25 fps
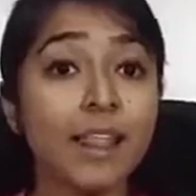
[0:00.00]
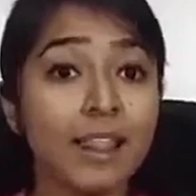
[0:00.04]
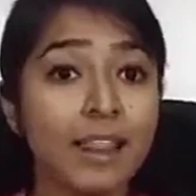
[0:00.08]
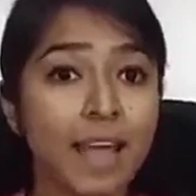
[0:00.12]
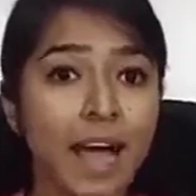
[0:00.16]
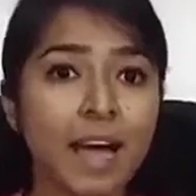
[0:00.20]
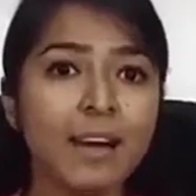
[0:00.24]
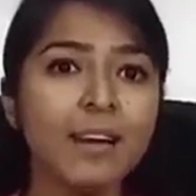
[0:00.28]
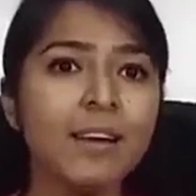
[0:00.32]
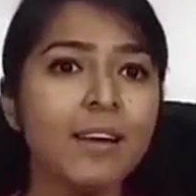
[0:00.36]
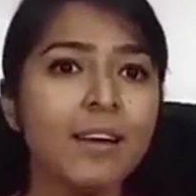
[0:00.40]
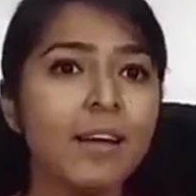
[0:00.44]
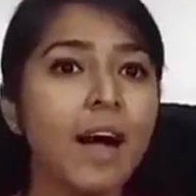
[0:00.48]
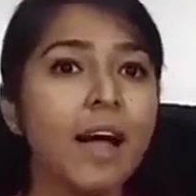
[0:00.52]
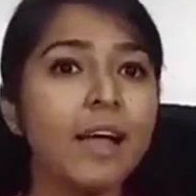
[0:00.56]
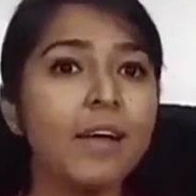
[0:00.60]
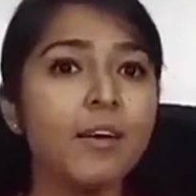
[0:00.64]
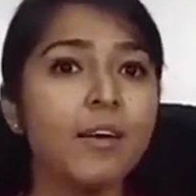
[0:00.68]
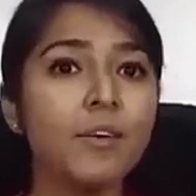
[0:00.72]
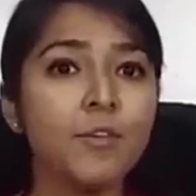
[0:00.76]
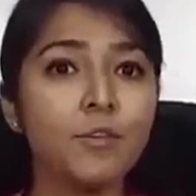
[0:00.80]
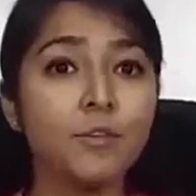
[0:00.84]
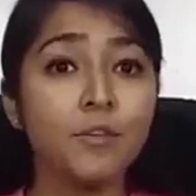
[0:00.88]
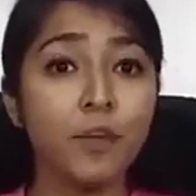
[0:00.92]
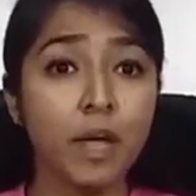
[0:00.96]

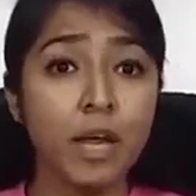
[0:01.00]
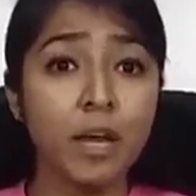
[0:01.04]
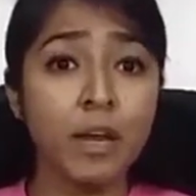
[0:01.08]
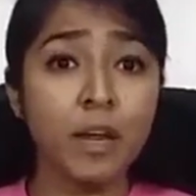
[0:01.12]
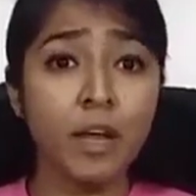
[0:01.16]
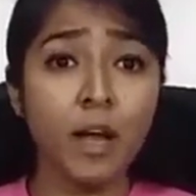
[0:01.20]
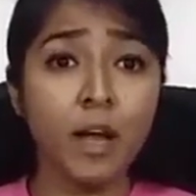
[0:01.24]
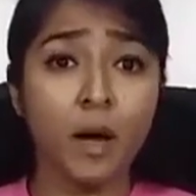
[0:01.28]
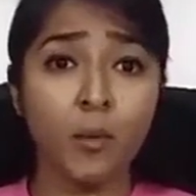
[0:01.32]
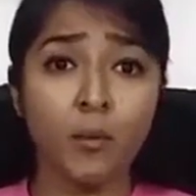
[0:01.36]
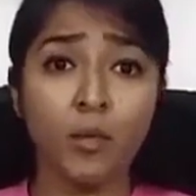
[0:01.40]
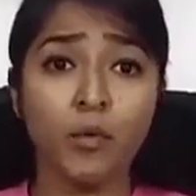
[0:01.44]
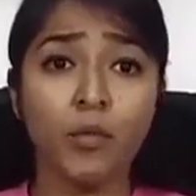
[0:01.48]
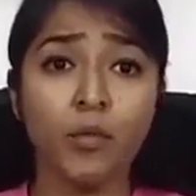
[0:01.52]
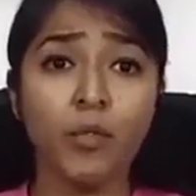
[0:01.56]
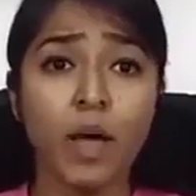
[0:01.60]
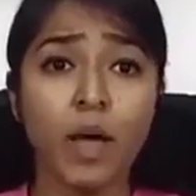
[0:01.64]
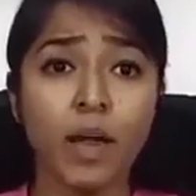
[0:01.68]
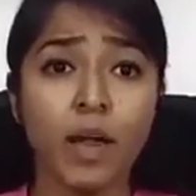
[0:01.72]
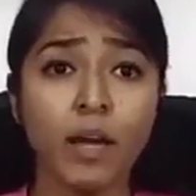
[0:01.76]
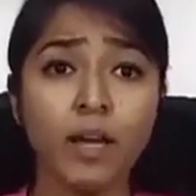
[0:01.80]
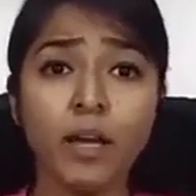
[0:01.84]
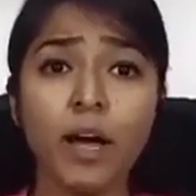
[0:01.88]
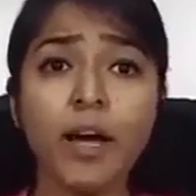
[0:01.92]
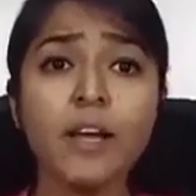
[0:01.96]
kind of income or
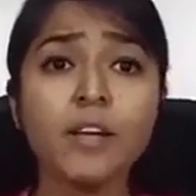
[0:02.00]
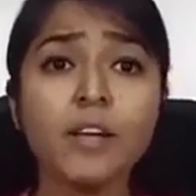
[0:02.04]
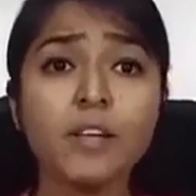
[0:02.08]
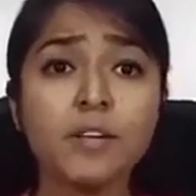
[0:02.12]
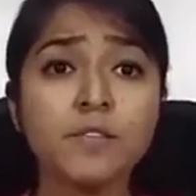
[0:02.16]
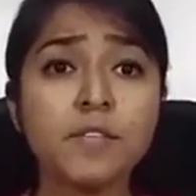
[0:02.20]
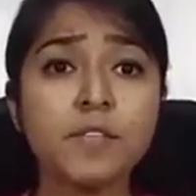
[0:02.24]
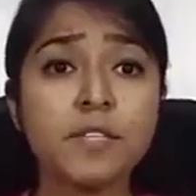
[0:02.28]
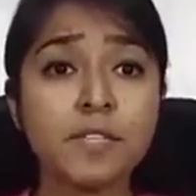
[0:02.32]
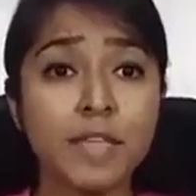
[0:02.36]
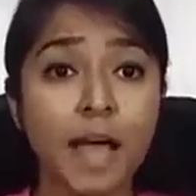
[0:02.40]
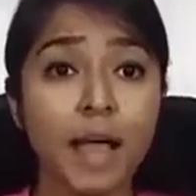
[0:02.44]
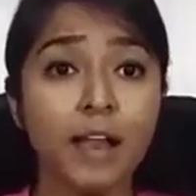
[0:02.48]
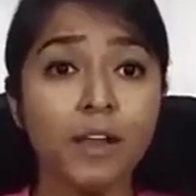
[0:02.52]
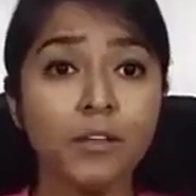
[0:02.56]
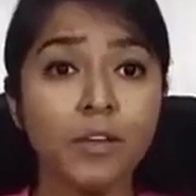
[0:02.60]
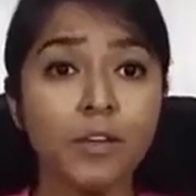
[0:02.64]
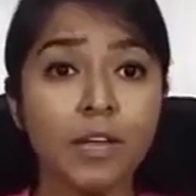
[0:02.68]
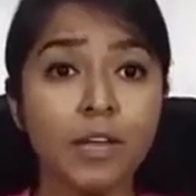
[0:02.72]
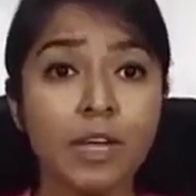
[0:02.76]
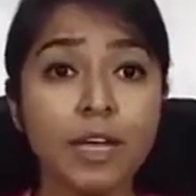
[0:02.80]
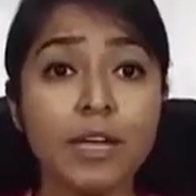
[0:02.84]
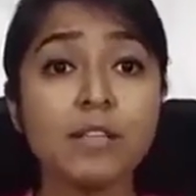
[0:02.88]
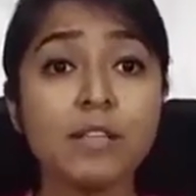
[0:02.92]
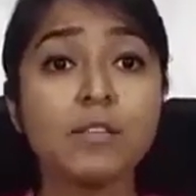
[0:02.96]
that kind of
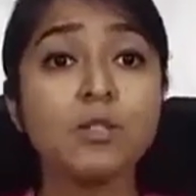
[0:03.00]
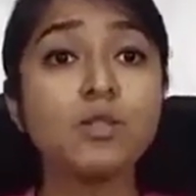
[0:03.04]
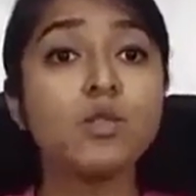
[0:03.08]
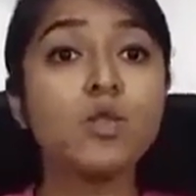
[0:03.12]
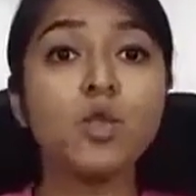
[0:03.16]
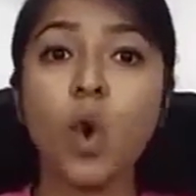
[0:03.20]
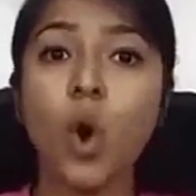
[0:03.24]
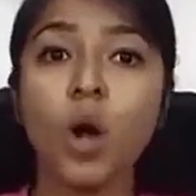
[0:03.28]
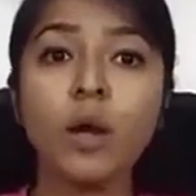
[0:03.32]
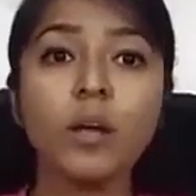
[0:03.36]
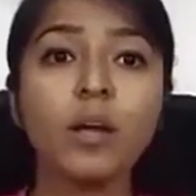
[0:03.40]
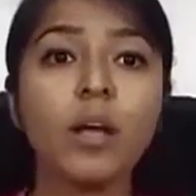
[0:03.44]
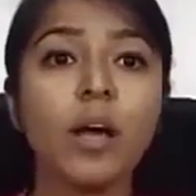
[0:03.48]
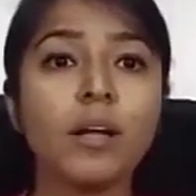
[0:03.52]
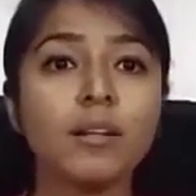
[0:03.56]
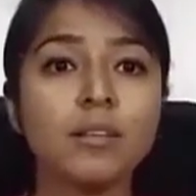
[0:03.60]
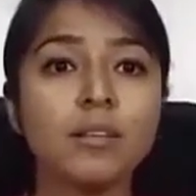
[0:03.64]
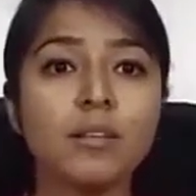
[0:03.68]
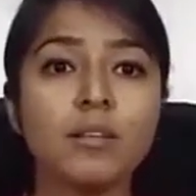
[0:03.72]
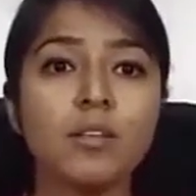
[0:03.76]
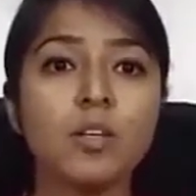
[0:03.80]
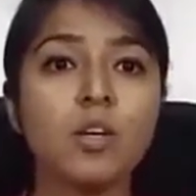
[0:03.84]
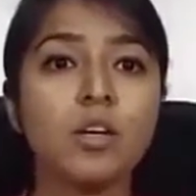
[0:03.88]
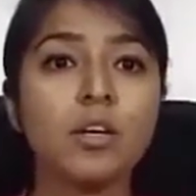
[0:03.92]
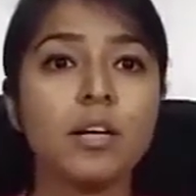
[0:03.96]
salary is not
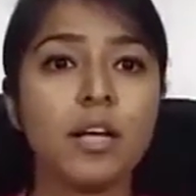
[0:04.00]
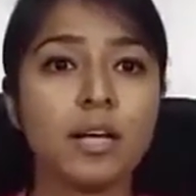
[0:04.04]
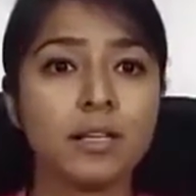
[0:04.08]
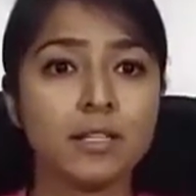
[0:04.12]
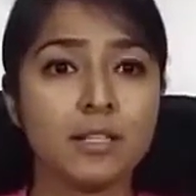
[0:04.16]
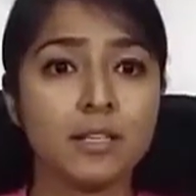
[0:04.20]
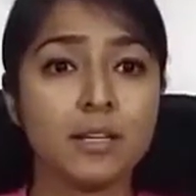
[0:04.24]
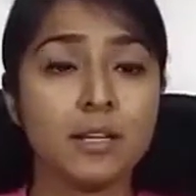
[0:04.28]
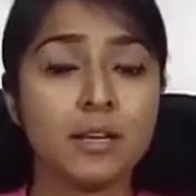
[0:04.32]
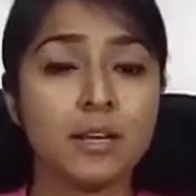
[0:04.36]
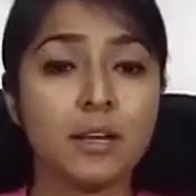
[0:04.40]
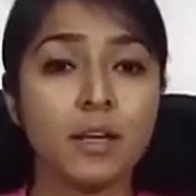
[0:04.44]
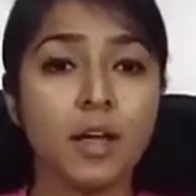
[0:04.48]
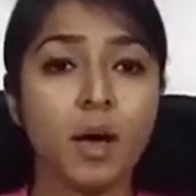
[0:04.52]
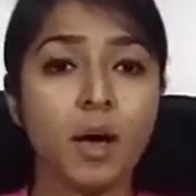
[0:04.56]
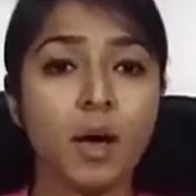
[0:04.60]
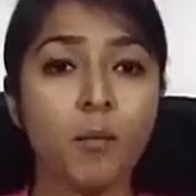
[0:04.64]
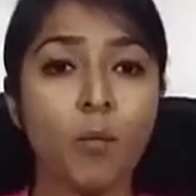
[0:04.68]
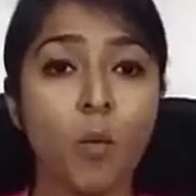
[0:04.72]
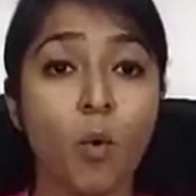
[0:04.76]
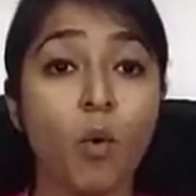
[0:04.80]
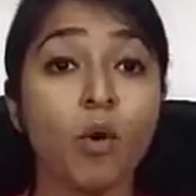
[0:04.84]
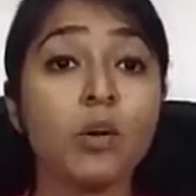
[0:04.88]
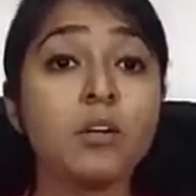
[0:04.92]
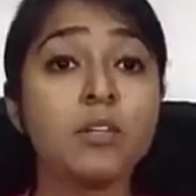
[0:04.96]
considered as an
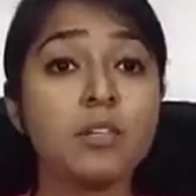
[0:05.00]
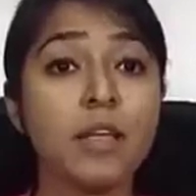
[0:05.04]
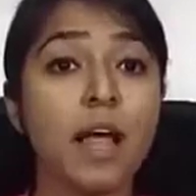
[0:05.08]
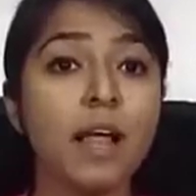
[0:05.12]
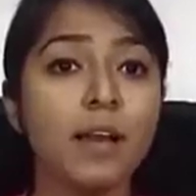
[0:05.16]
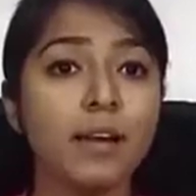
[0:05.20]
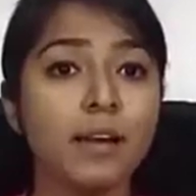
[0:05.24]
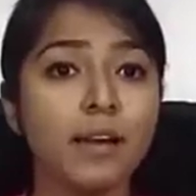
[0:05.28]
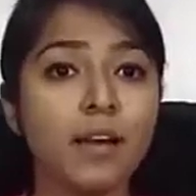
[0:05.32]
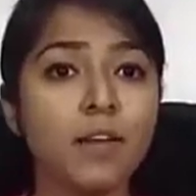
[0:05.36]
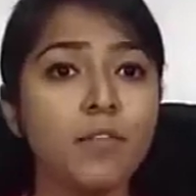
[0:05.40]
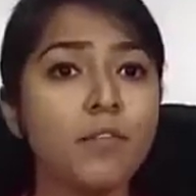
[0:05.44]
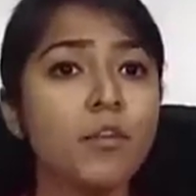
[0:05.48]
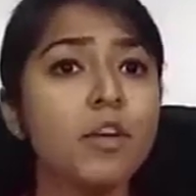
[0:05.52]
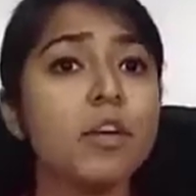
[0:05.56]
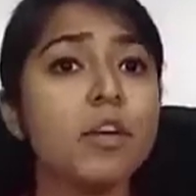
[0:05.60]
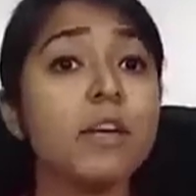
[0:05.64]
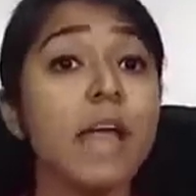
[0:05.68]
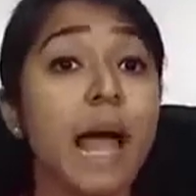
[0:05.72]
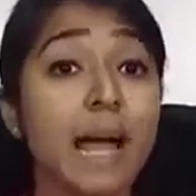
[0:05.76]
income or salary for